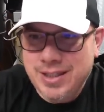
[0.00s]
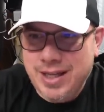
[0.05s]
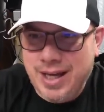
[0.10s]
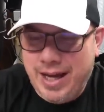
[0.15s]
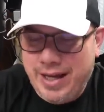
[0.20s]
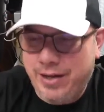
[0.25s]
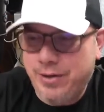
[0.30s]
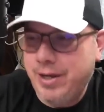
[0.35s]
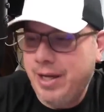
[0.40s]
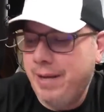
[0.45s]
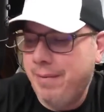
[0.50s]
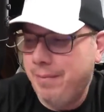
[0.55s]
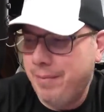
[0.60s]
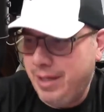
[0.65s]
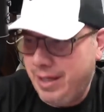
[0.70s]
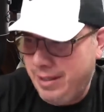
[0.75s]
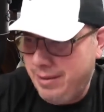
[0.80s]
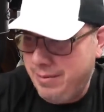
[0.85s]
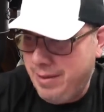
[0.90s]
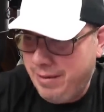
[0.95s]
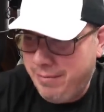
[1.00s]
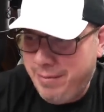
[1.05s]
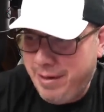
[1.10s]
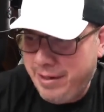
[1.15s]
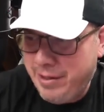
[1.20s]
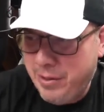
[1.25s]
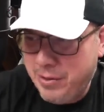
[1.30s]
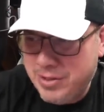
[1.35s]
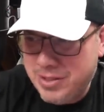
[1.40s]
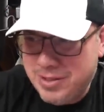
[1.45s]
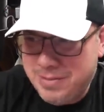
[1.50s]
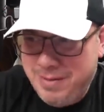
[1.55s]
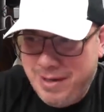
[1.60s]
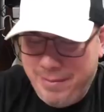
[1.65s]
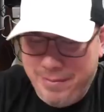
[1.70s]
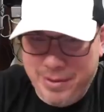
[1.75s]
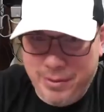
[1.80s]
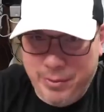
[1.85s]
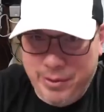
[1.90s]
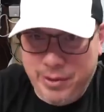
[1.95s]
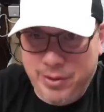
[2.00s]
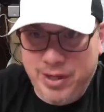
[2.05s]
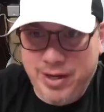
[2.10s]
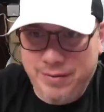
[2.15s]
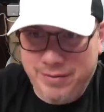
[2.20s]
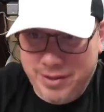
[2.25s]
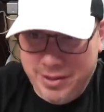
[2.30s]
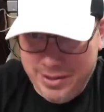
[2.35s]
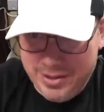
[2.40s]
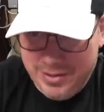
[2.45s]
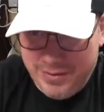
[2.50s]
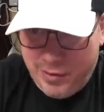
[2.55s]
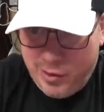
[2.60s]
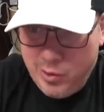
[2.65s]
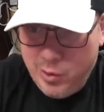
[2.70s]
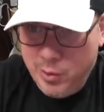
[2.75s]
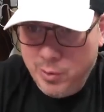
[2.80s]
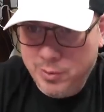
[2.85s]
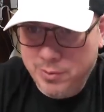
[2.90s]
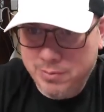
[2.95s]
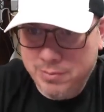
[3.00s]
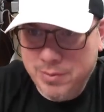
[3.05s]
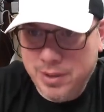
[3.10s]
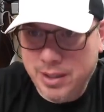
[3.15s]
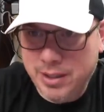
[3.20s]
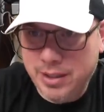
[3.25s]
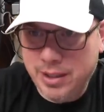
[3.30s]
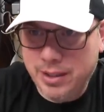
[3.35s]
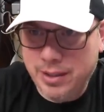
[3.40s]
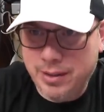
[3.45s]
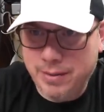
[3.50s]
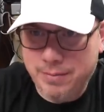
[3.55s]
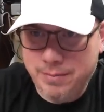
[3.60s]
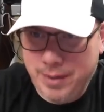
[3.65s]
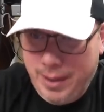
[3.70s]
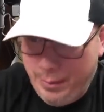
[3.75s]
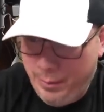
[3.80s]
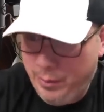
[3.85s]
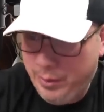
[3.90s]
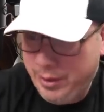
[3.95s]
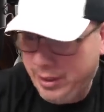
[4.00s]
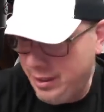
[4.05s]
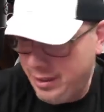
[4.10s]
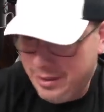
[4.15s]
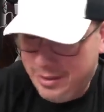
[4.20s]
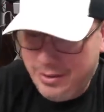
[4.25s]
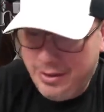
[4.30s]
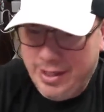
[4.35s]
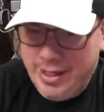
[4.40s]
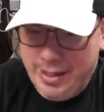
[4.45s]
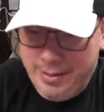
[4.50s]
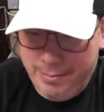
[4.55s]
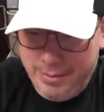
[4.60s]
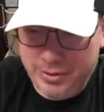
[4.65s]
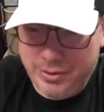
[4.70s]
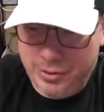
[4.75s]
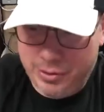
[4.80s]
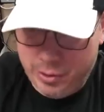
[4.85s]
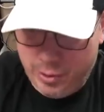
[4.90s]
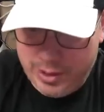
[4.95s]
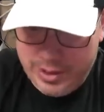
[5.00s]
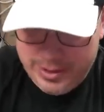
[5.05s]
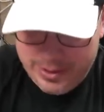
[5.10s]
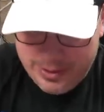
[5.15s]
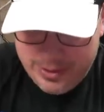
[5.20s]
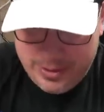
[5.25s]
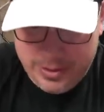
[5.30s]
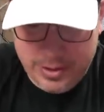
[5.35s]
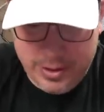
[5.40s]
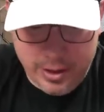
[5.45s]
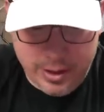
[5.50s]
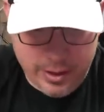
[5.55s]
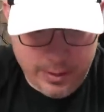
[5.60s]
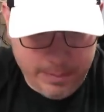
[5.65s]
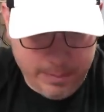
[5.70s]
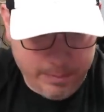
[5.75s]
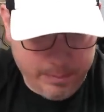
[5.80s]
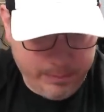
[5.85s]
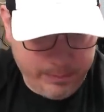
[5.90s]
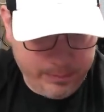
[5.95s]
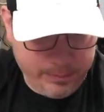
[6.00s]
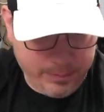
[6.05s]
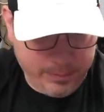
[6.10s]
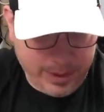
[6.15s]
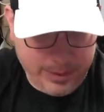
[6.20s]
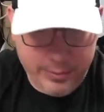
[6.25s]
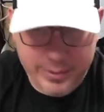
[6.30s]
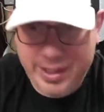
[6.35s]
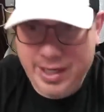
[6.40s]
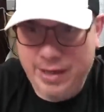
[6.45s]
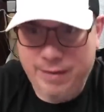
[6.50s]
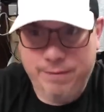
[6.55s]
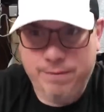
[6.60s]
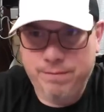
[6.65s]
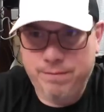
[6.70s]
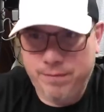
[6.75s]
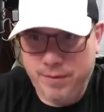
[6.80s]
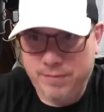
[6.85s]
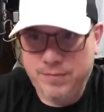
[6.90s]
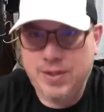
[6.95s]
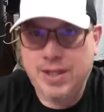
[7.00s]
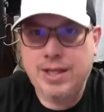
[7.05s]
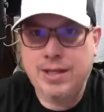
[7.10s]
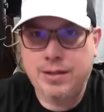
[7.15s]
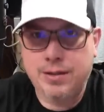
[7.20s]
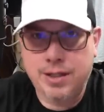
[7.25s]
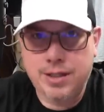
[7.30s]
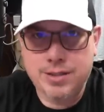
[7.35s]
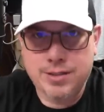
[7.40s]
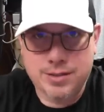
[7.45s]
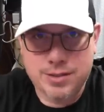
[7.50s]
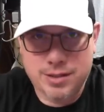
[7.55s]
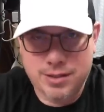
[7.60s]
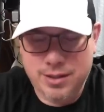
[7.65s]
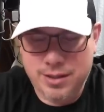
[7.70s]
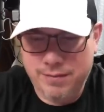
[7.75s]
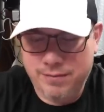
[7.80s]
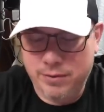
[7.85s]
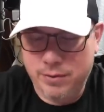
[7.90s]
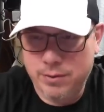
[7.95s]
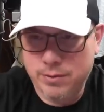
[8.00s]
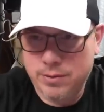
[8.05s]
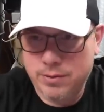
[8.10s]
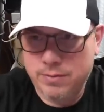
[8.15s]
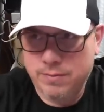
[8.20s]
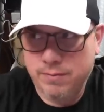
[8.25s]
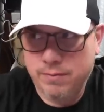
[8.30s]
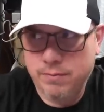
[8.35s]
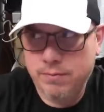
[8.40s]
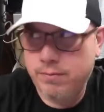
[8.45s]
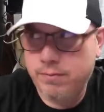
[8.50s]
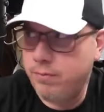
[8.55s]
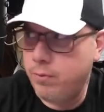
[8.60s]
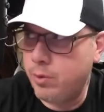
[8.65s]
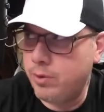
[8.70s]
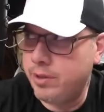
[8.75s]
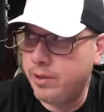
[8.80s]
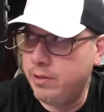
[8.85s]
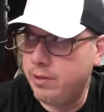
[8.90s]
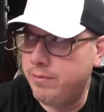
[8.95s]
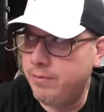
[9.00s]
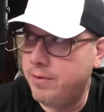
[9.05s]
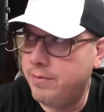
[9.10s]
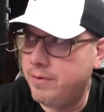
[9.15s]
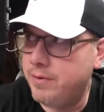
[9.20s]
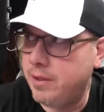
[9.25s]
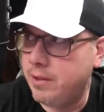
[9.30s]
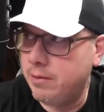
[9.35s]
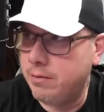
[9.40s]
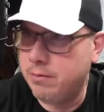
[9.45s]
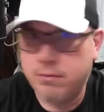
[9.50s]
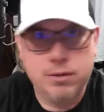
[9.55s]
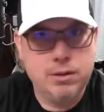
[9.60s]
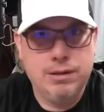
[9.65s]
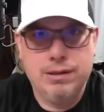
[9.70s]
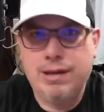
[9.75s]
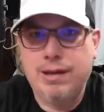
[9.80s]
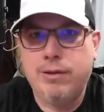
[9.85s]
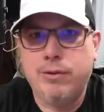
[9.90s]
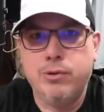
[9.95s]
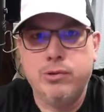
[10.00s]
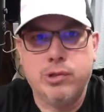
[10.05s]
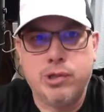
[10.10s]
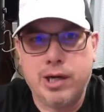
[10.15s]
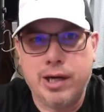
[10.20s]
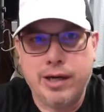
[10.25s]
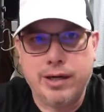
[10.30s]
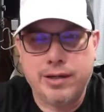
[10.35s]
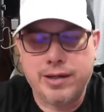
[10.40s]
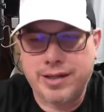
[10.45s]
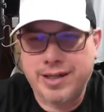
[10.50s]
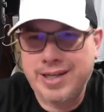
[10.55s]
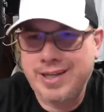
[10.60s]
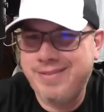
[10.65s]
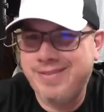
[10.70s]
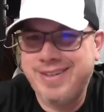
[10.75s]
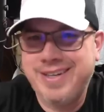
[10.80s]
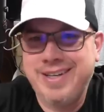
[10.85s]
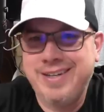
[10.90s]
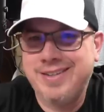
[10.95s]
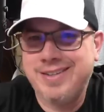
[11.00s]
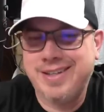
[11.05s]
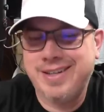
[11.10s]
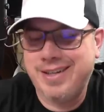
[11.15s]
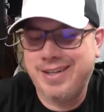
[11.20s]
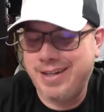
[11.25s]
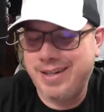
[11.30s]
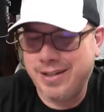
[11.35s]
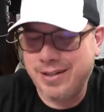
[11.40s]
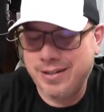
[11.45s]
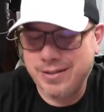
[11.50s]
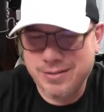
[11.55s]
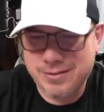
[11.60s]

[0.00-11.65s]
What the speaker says: I don't am, and everybody knows this about me. We don't have kids of our own, and I won't get into that, but there's reasons. But we have 15 nieces and nephews, 14 or 15. I lose track. I can't even count that high.